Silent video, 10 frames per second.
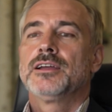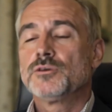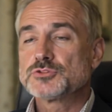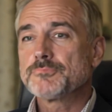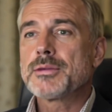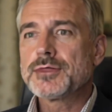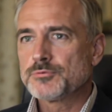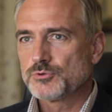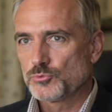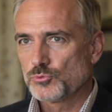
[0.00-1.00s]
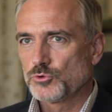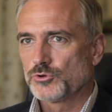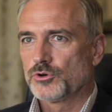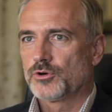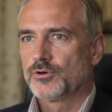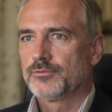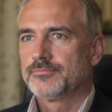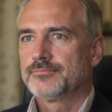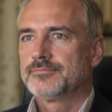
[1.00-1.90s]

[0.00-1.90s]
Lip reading: respect for the rule of law.